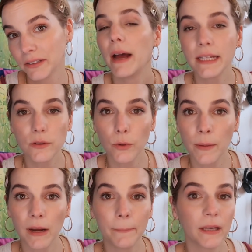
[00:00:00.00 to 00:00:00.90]
My
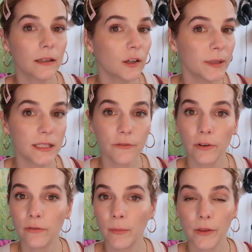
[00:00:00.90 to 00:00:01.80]
story might be a little bit
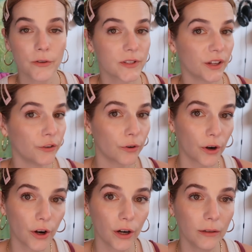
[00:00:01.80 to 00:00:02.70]
different from others that you've
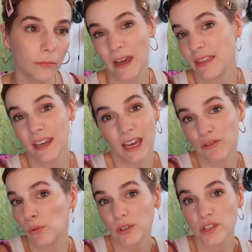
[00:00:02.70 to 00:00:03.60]
heard. I think
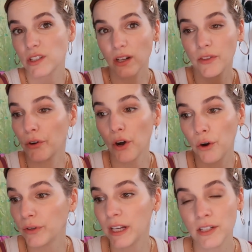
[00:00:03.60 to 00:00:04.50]
everyone's just on their
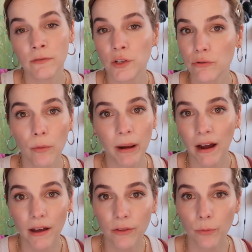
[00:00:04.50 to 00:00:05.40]
own individual
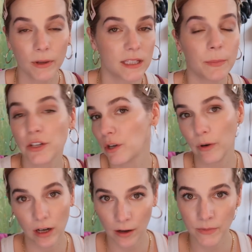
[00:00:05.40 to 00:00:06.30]
path, especially
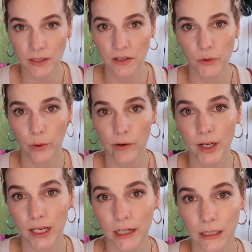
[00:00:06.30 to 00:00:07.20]
when it comes to
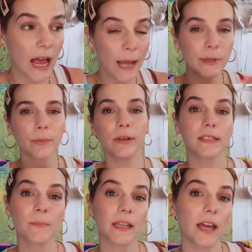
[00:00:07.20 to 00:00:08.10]
disordered eating. I'm at a
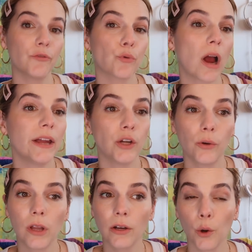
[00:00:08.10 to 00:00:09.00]
place in my life where I
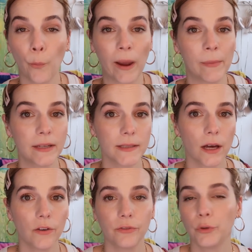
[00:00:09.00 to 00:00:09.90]
no longer weigh
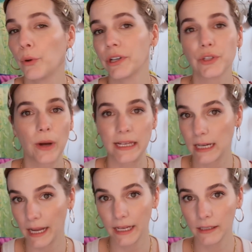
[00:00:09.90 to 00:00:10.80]
myself, nor do I
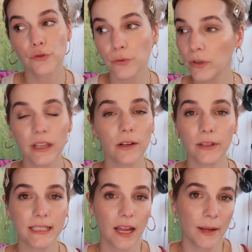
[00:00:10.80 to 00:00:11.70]
diet. Truly, the
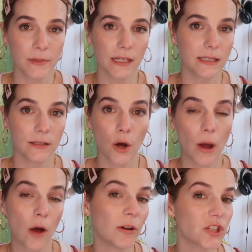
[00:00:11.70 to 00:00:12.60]
only times I know
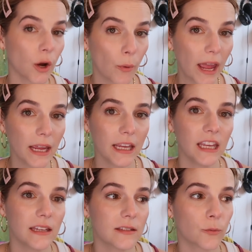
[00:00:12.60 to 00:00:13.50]
how much I weigh
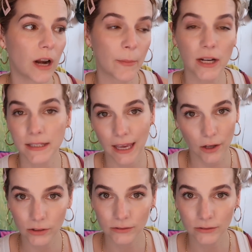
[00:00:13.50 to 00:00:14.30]
is when I'm on a scale.